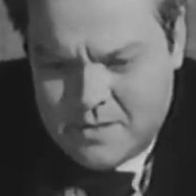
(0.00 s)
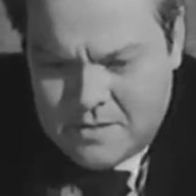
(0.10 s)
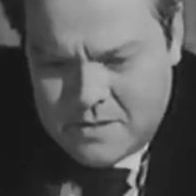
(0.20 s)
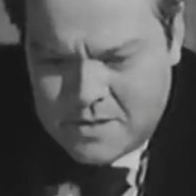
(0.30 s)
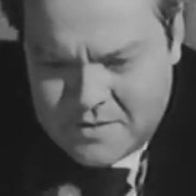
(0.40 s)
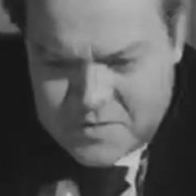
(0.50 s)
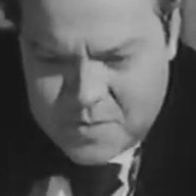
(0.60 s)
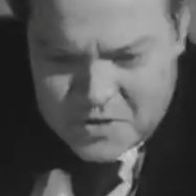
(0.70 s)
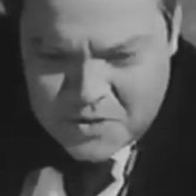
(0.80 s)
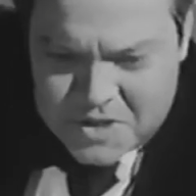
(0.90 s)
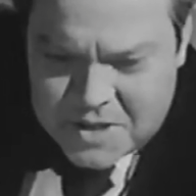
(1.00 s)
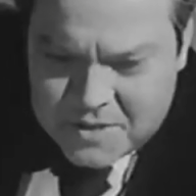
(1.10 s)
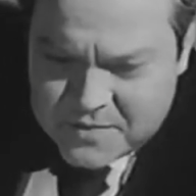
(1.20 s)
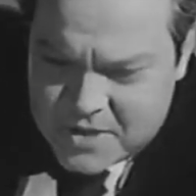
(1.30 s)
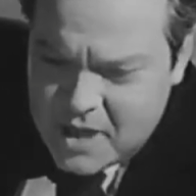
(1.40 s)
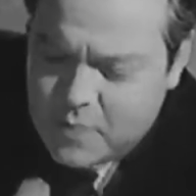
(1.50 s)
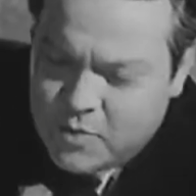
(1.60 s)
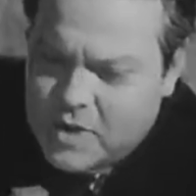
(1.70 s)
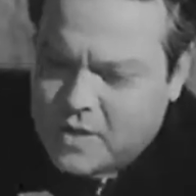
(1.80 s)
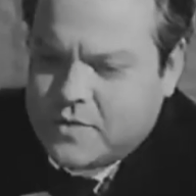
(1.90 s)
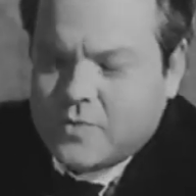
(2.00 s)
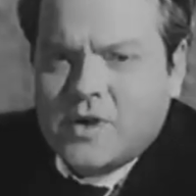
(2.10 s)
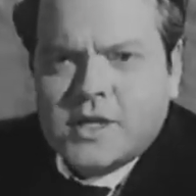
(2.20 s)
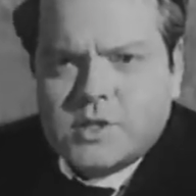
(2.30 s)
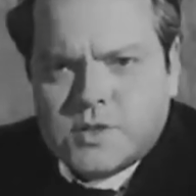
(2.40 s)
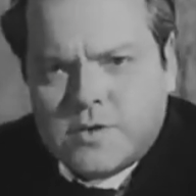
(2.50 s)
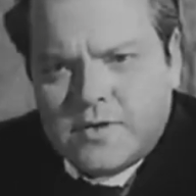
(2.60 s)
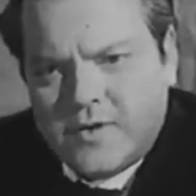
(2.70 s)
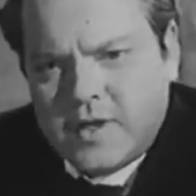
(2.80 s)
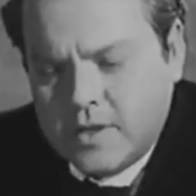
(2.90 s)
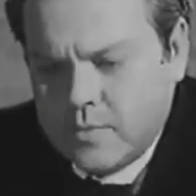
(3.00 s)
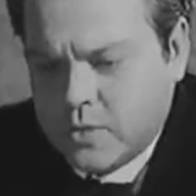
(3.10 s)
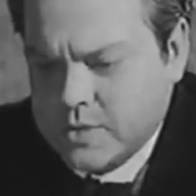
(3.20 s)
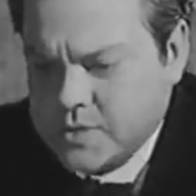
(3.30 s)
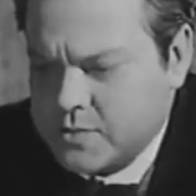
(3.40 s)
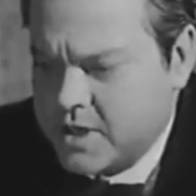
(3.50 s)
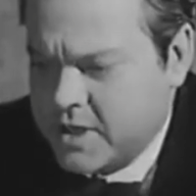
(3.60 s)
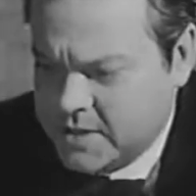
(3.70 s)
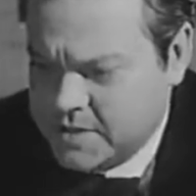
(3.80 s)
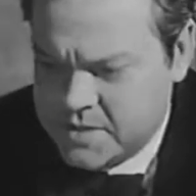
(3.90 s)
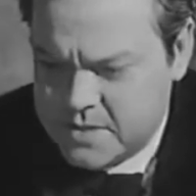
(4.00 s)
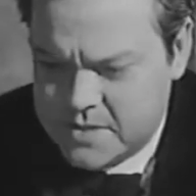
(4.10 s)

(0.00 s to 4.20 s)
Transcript: And I've spent a good deal of time around the ranches where fighting bulls are raised.